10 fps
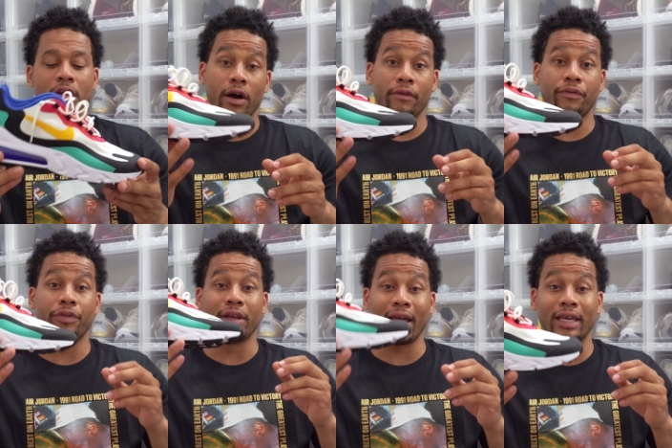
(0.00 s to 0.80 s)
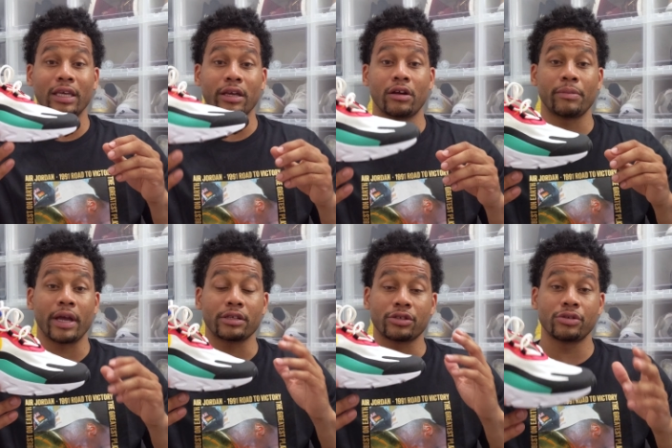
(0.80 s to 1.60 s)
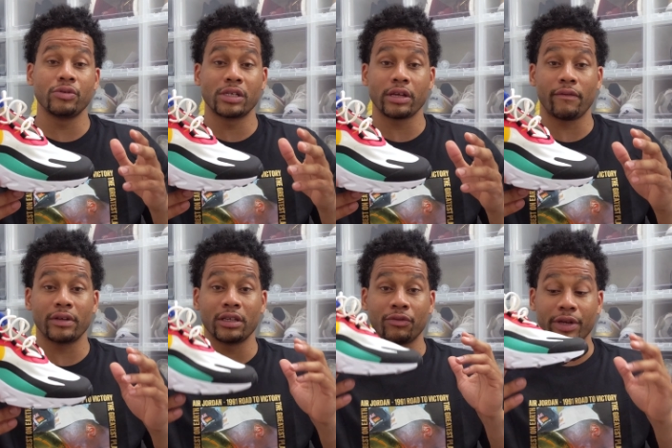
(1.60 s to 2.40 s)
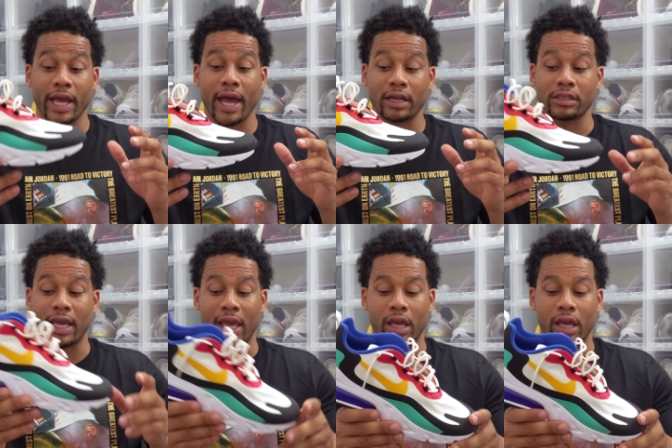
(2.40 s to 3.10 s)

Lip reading: of the Nike Air Max 270 React.